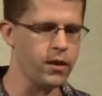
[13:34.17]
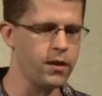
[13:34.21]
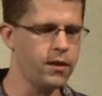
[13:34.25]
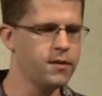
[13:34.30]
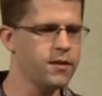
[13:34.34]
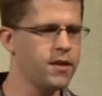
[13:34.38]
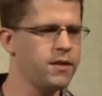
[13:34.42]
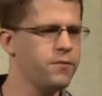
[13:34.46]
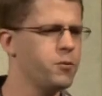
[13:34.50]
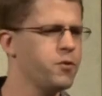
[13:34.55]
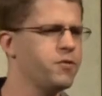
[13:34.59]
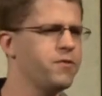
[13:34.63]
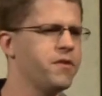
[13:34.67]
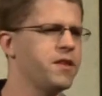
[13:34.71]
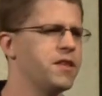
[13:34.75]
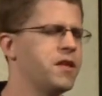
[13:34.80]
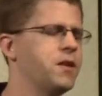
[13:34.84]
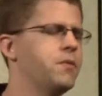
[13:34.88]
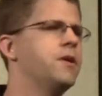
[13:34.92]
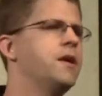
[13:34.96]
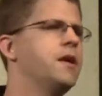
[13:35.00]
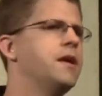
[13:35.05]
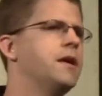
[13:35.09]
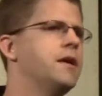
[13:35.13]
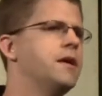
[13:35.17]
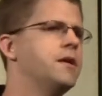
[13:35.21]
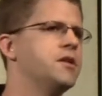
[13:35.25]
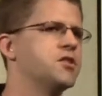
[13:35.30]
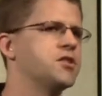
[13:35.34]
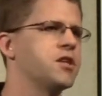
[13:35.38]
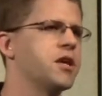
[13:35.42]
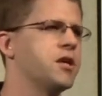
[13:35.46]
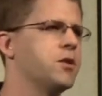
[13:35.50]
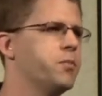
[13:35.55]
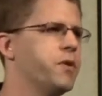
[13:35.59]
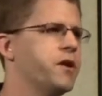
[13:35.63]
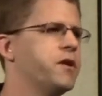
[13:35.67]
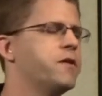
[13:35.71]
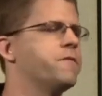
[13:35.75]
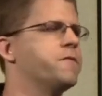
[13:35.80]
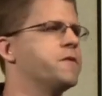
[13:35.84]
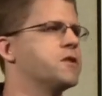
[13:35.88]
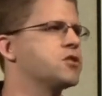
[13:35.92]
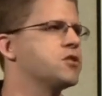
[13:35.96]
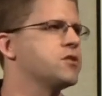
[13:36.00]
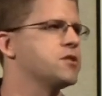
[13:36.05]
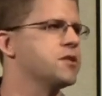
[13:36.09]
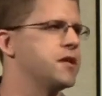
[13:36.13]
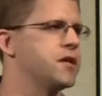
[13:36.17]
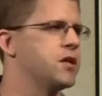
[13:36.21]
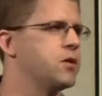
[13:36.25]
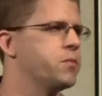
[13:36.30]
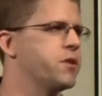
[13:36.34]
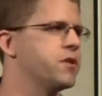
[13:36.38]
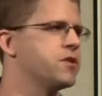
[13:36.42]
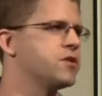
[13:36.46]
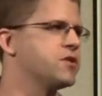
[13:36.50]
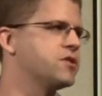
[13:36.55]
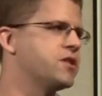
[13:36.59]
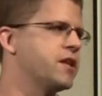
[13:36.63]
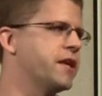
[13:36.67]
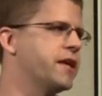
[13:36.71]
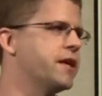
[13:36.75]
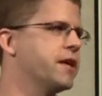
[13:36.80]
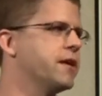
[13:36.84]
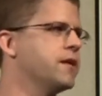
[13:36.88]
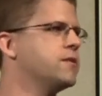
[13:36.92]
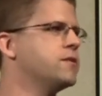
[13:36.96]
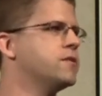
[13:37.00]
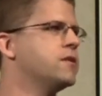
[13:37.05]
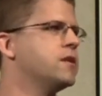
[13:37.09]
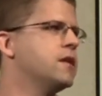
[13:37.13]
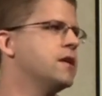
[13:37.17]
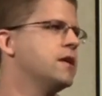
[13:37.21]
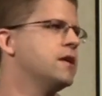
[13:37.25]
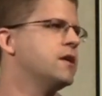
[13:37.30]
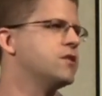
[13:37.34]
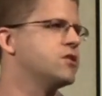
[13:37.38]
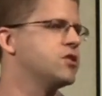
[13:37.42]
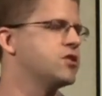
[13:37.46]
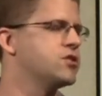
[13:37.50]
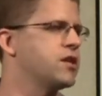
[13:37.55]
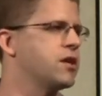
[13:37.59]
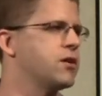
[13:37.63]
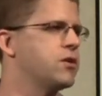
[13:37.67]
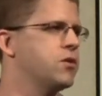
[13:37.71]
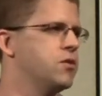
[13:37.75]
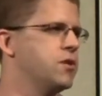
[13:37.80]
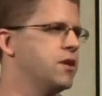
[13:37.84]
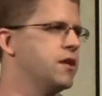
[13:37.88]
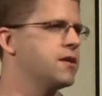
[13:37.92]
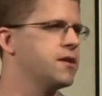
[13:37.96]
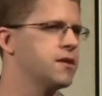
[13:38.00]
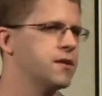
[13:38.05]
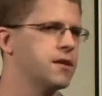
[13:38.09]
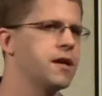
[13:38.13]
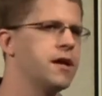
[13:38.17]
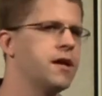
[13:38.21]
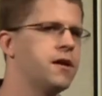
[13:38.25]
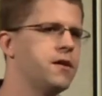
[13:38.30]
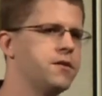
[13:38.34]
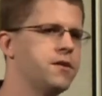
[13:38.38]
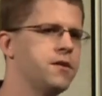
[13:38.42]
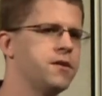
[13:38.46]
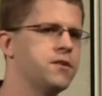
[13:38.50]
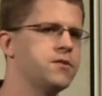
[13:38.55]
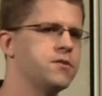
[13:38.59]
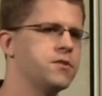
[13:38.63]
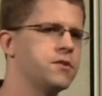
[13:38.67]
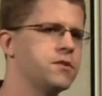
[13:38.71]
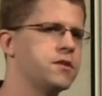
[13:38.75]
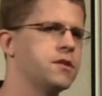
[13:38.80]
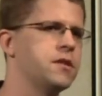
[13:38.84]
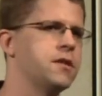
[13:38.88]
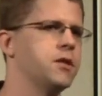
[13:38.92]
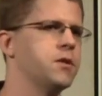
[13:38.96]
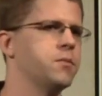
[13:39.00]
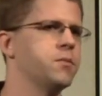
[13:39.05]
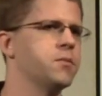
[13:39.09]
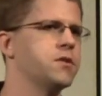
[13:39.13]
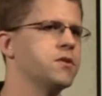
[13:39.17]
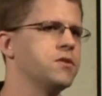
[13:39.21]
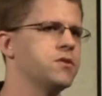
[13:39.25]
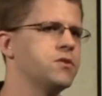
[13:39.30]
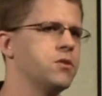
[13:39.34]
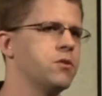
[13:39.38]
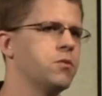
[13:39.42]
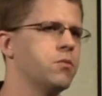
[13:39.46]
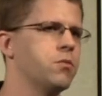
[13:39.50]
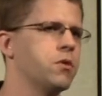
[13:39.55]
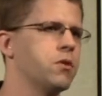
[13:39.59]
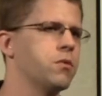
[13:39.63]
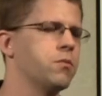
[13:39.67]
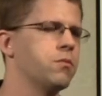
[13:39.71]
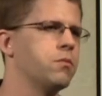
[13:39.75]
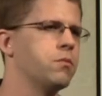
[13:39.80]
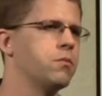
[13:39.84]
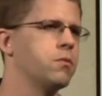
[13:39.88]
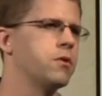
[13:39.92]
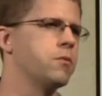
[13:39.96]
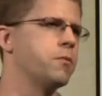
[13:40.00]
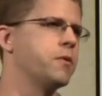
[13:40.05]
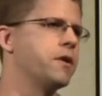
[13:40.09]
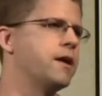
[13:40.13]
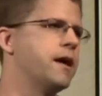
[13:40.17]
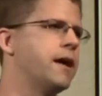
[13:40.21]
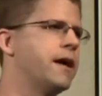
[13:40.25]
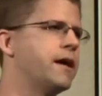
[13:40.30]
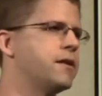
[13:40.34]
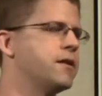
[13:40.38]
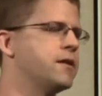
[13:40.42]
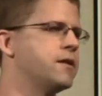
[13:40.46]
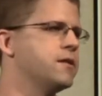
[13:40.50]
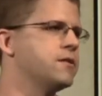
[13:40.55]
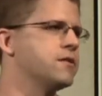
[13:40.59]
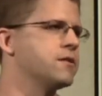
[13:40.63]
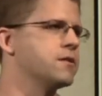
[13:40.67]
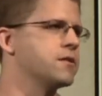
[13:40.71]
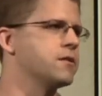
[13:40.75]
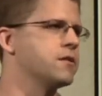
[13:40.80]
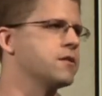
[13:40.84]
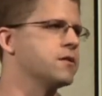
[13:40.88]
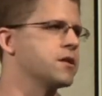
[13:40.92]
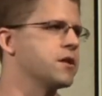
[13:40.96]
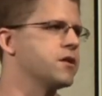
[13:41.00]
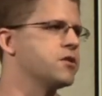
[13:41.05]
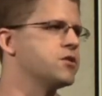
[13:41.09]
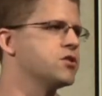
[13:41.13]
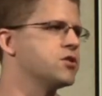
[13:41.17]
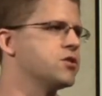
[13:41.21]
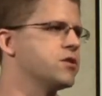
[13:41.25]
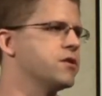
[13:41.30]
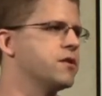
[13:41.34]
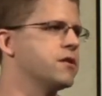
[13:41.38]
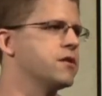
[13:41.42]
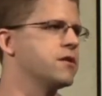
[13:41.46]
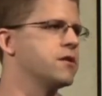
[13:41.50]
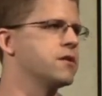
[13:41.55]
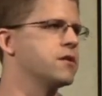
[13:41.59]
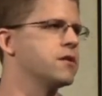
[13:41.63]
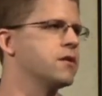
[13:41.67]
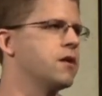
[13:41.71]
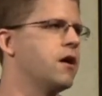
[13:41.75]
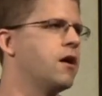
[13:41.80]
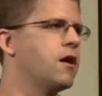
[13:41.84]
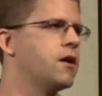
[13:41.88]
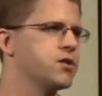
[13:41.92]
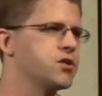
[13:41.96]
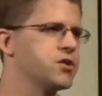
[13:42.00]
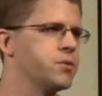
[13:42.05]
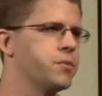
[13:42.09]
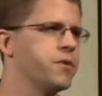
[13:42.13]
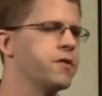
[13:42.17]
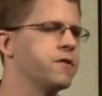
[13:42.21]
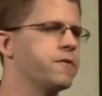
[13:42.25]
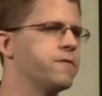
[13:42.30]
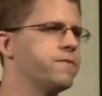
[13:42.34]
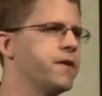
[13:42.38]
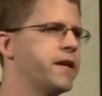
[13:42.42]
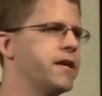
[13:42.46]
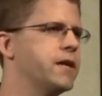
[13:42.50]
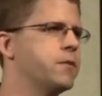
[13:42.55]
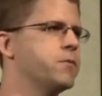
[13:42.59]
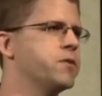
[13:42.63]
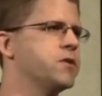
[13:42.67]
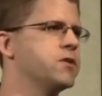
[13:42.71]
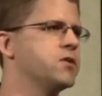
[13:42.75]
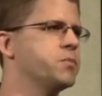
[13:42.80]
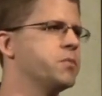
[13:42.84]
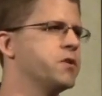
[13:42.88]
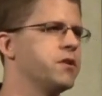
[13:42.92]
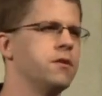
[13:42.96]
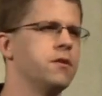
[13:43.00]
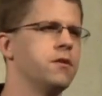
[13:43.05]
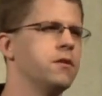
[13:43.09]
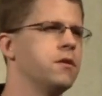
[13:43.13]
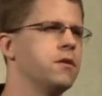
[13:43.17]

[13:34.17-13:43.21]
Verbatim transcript: and that we found that just kind of beneficial to help understand just how unique Colin is, because um, you know where, where we're at in the, the country, there are some other families, but